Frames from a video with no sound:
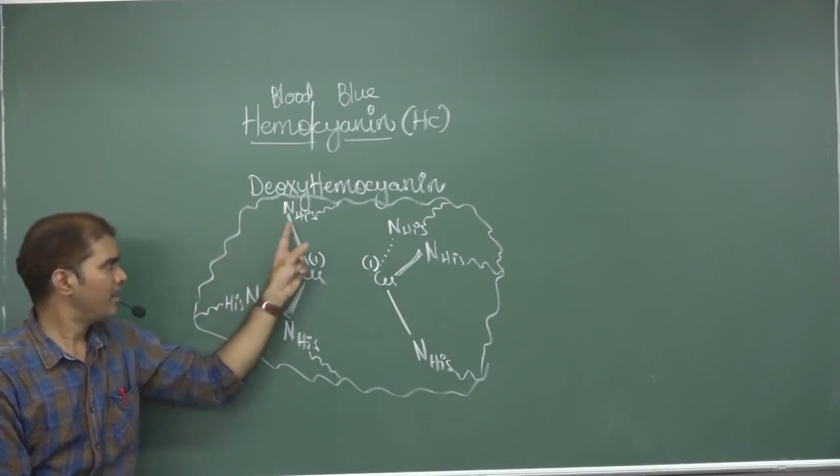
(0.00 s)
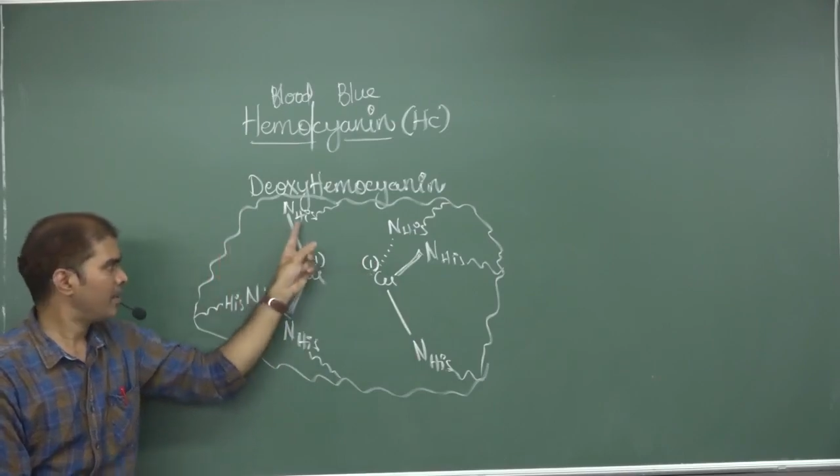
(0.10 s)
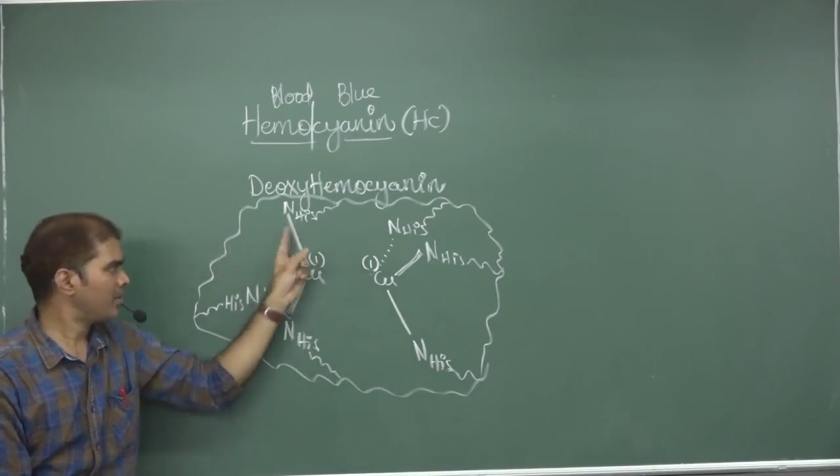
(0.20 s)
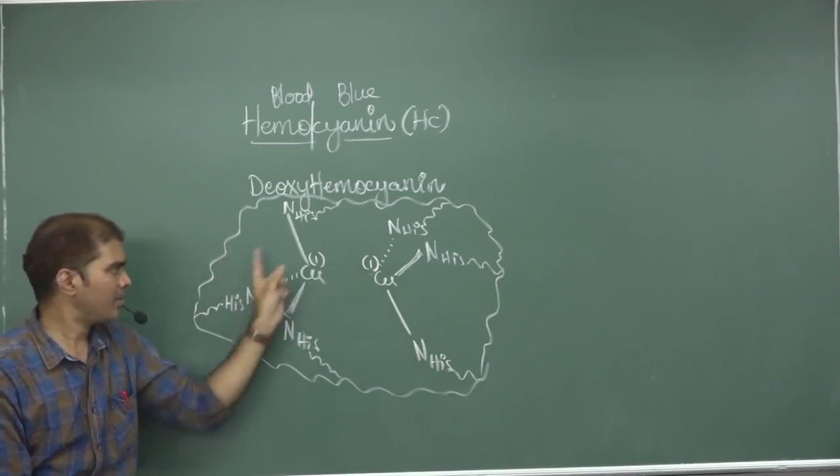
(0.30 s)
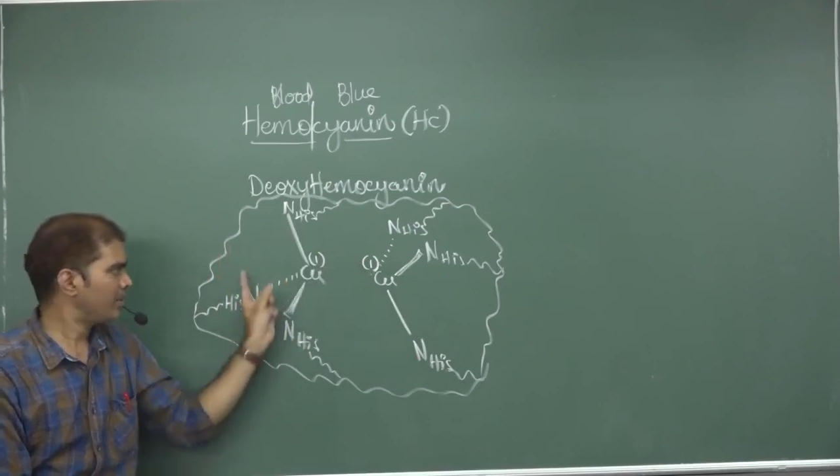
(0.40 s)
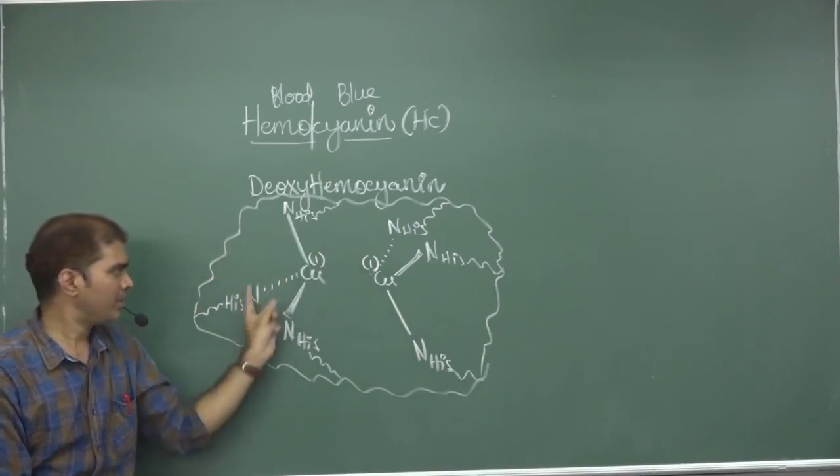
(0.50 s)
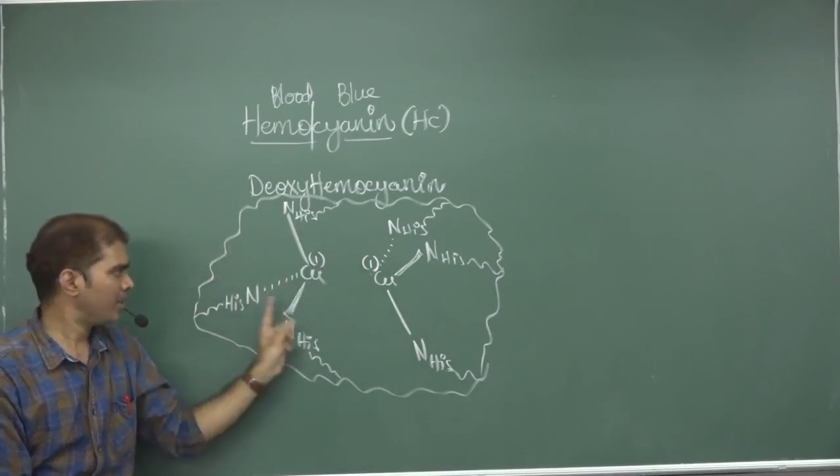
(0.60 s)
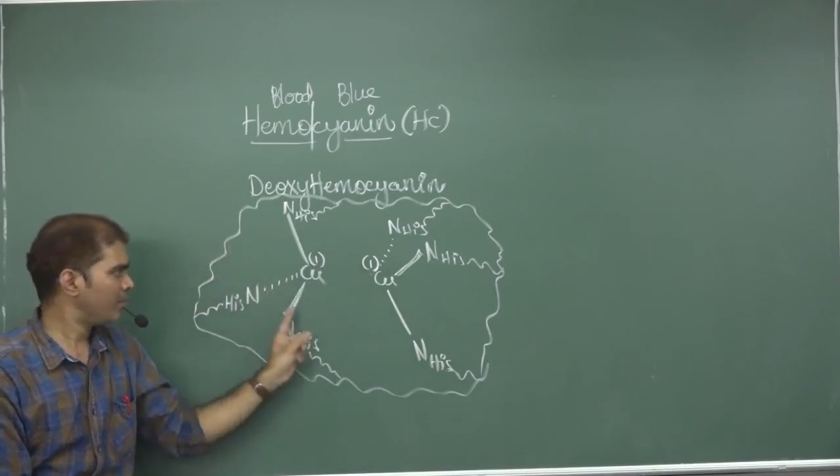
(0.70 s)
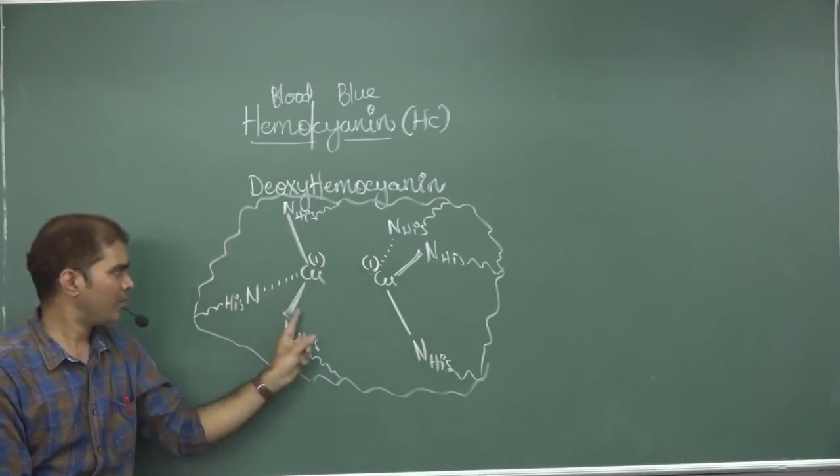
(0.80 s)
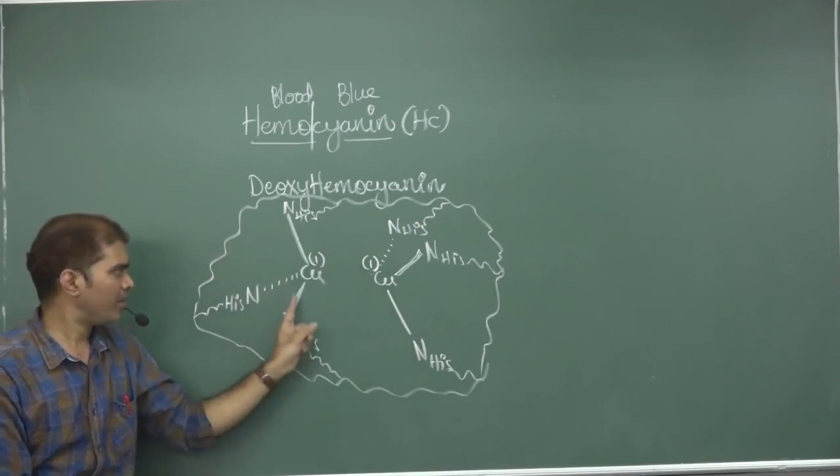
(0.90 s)
out of the
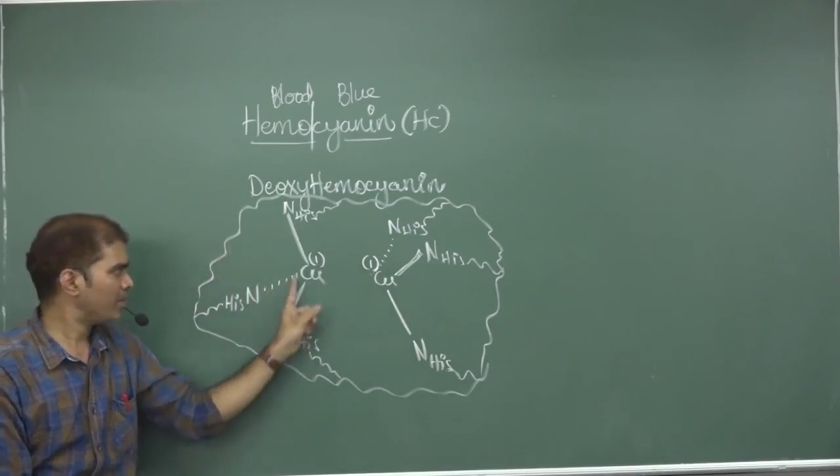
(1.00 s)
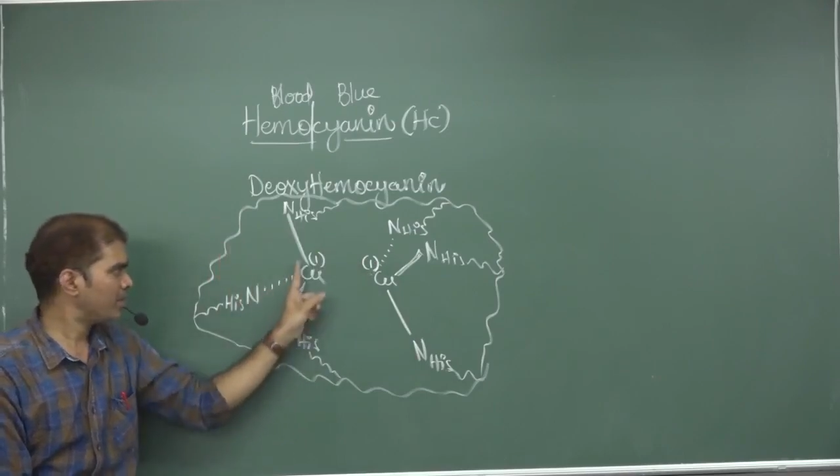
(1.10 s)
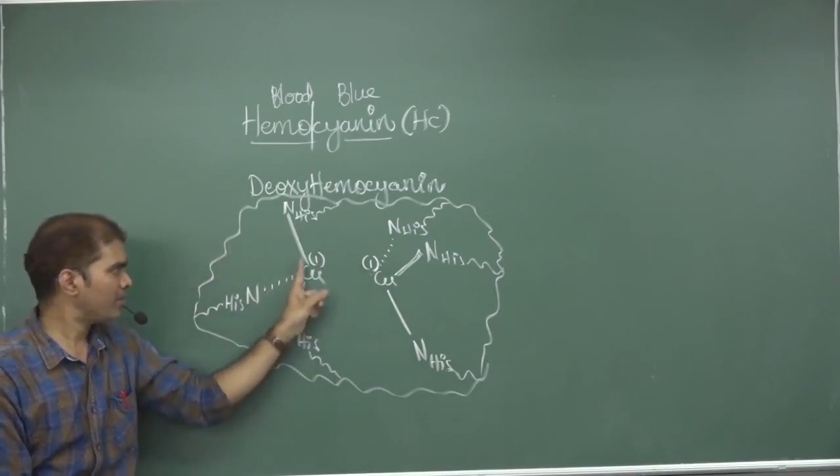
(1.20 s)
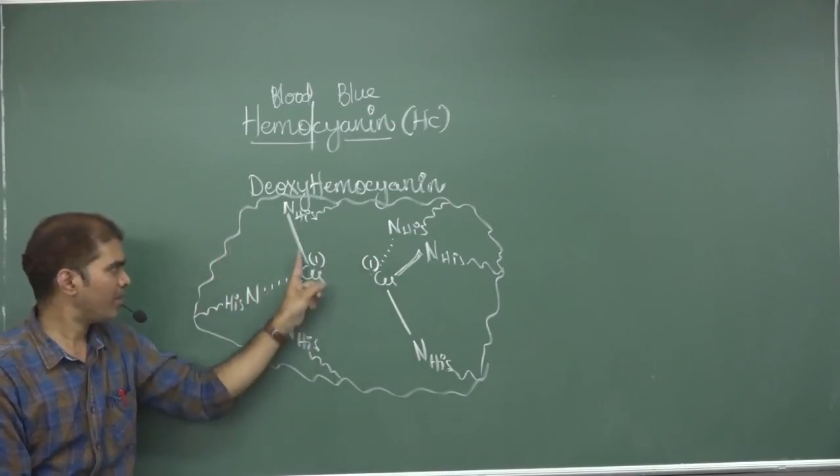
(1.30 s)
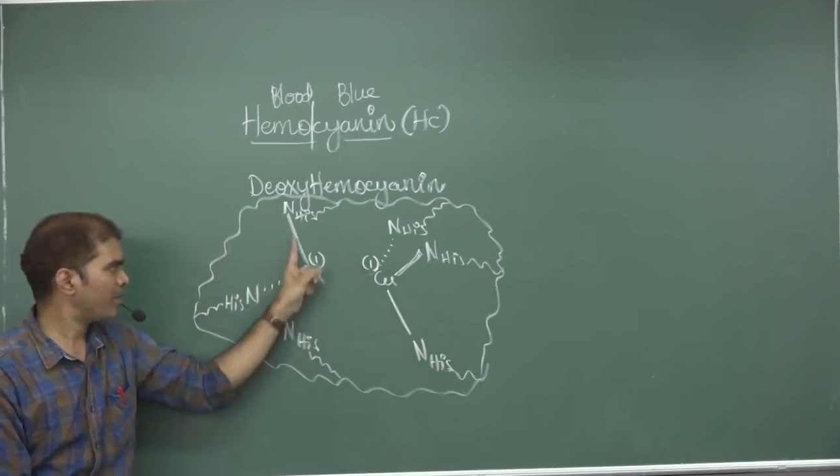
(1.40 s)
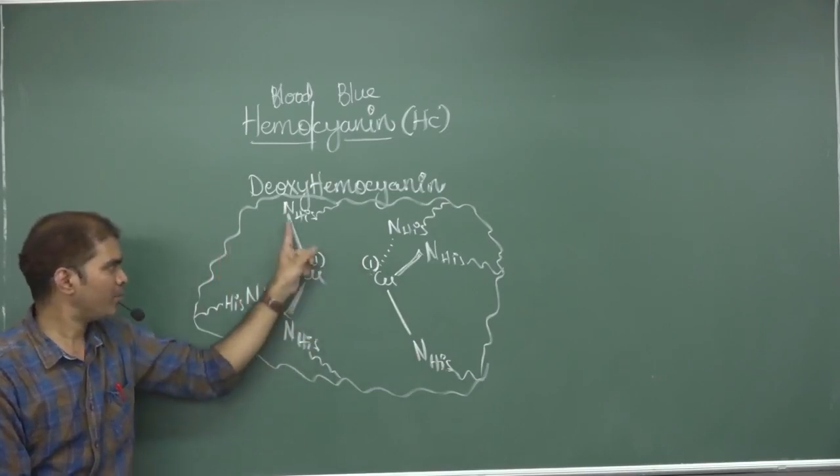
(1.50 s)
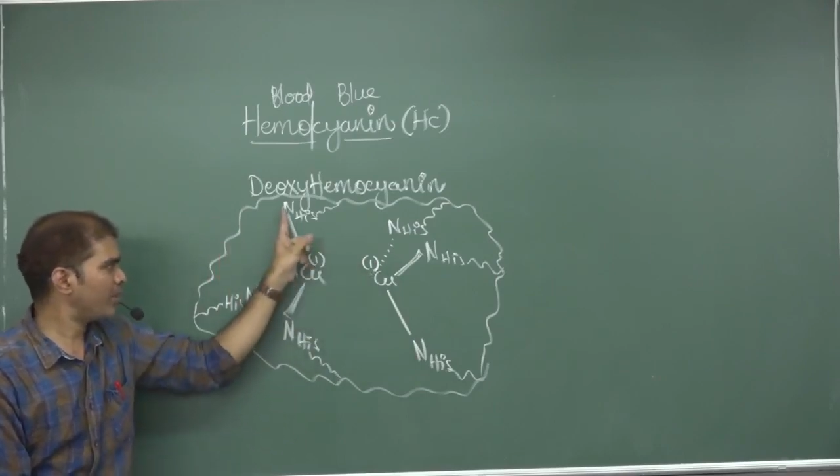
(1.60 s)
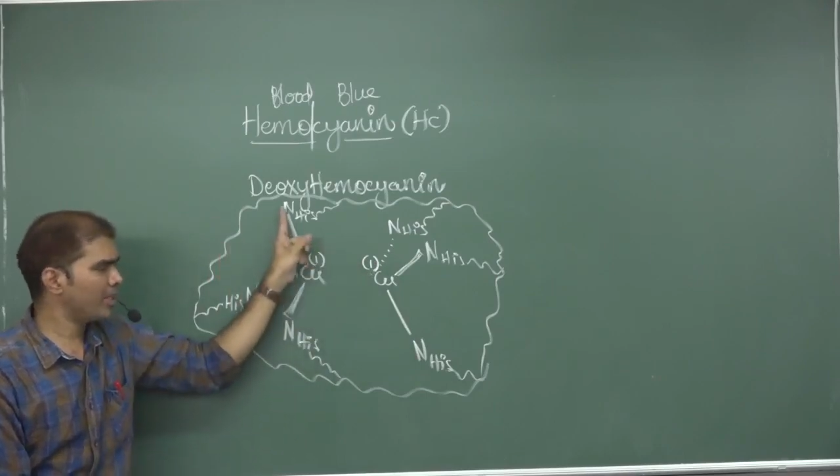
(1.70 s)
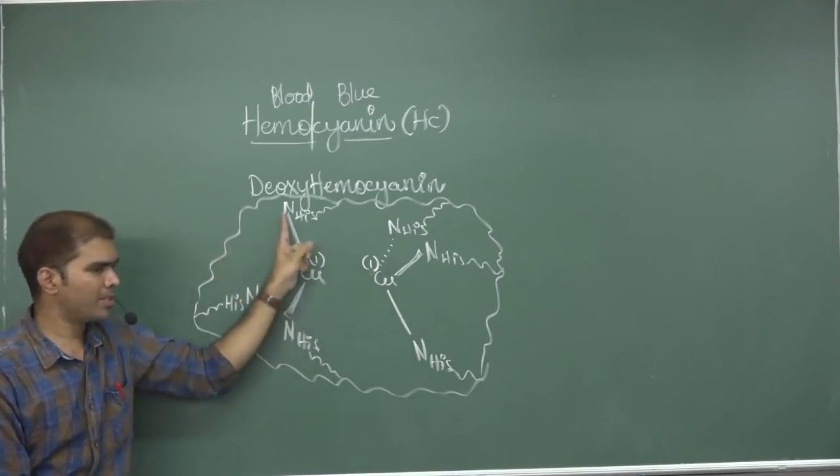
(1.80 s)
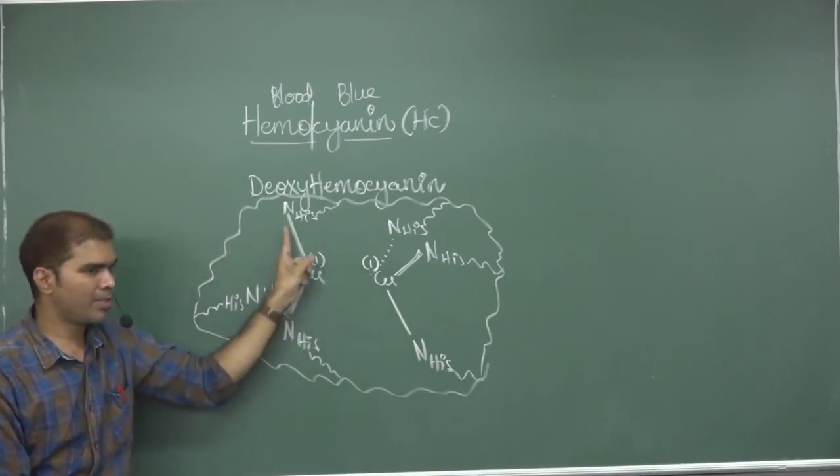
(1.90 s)
three bonds, one
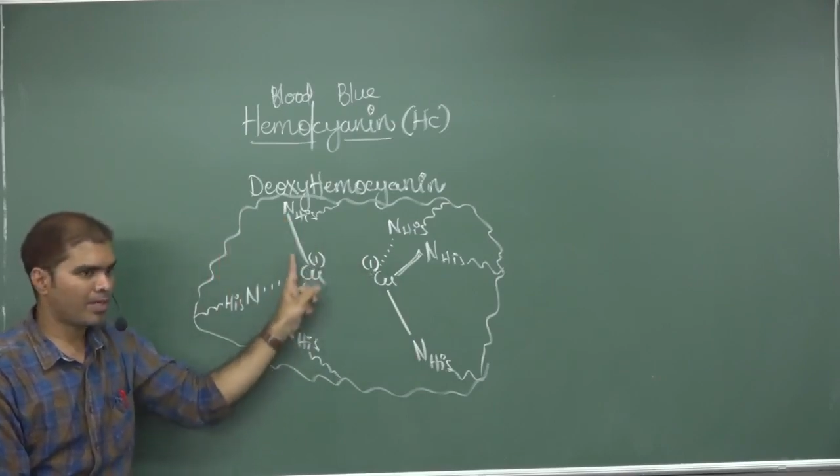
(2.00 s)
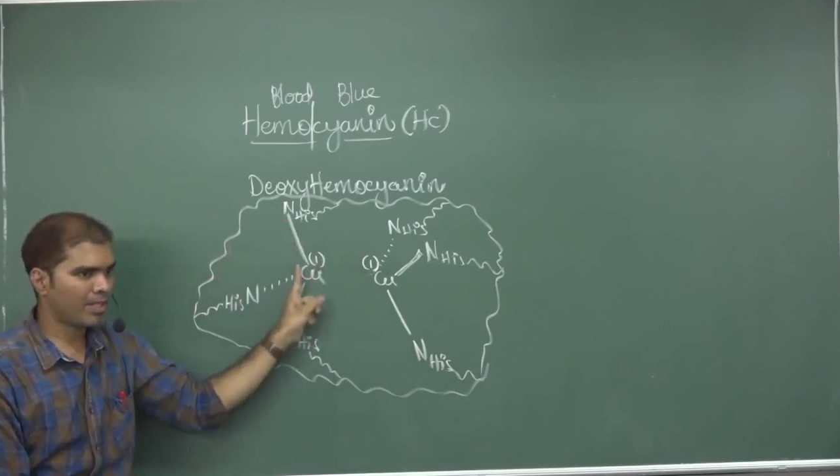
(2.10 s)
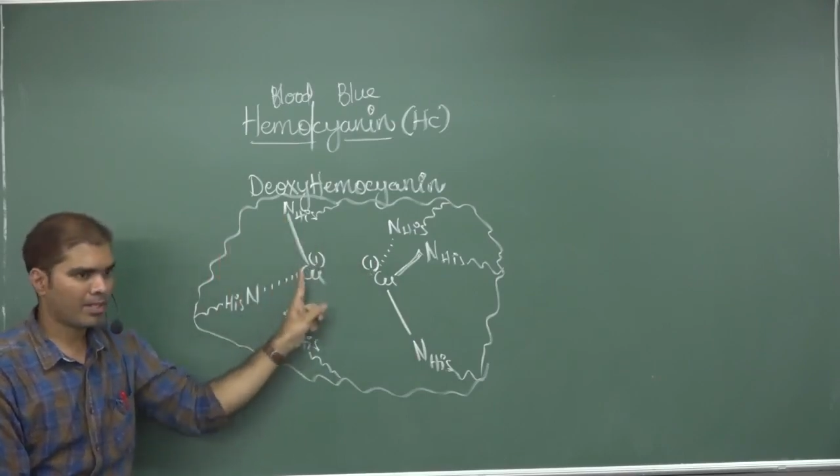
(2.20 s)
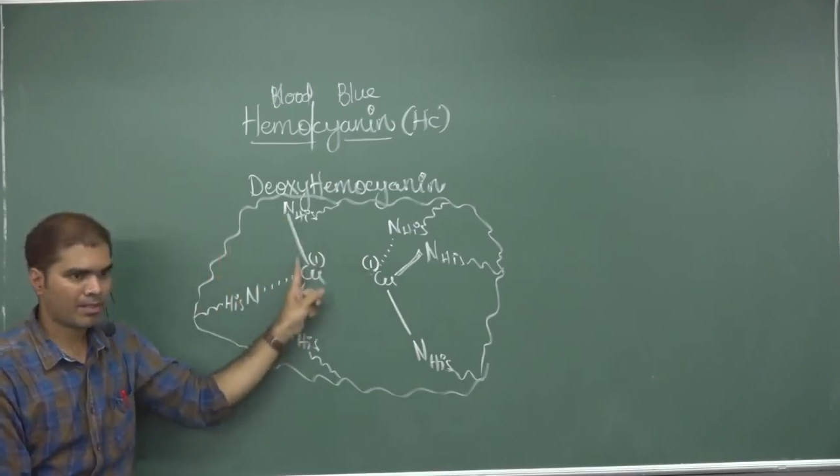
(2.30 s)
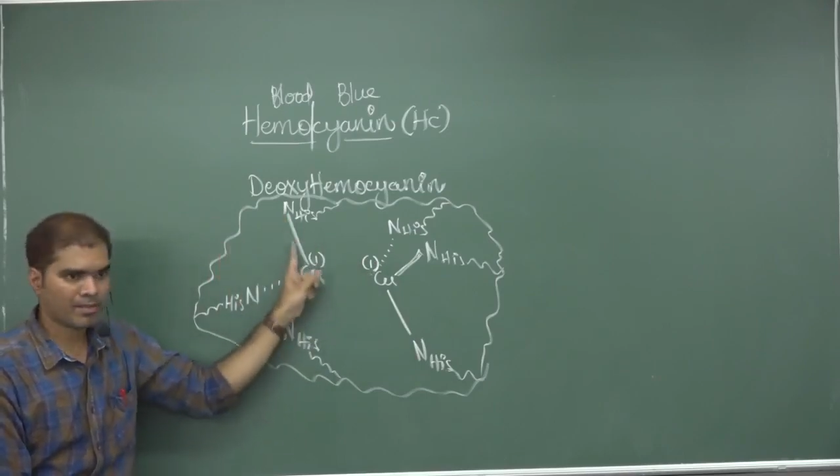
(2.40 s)
bond is longer.